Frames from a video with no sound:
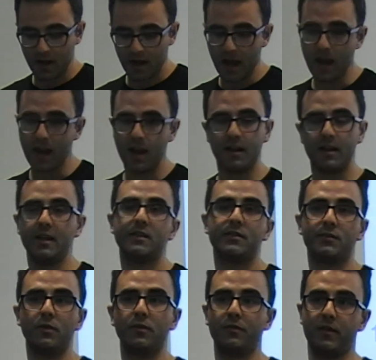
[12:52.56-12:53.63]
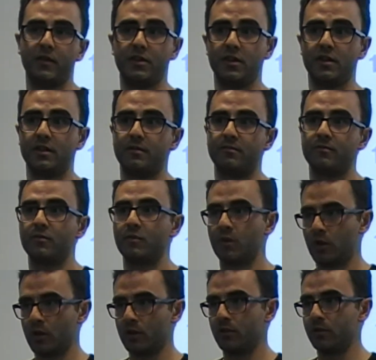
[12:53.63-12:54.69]
And it's full-featured. We're
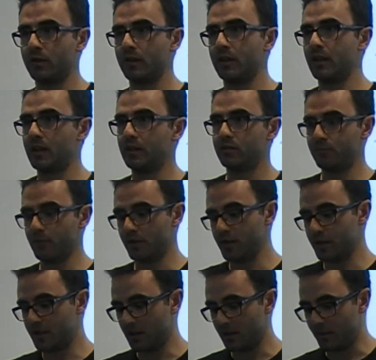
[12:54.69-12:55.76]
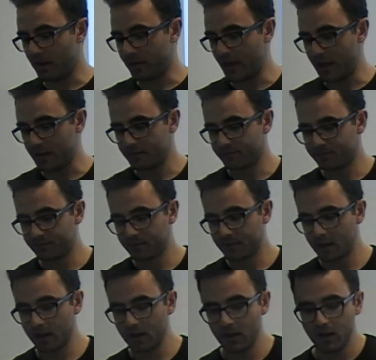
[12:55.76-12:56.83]
going to look into more detail about that.
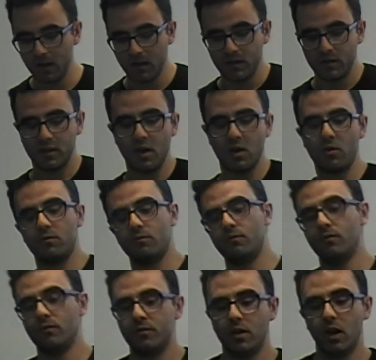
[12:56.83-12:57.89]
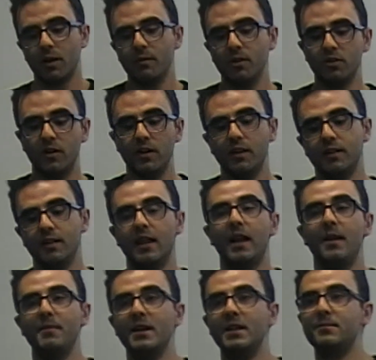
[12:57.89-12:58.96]
So, document-oriented
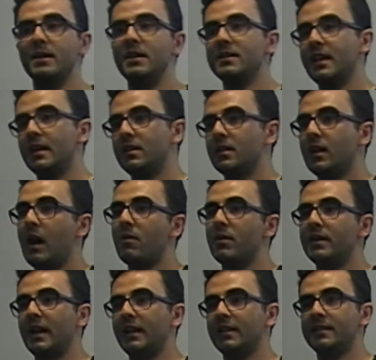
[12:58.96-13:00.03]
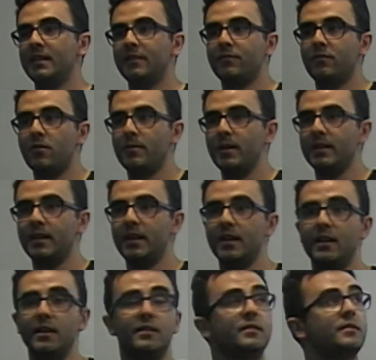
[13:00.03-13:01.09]
database means that our dataset format
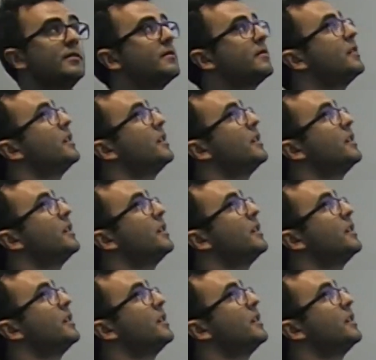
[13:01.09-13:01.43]
is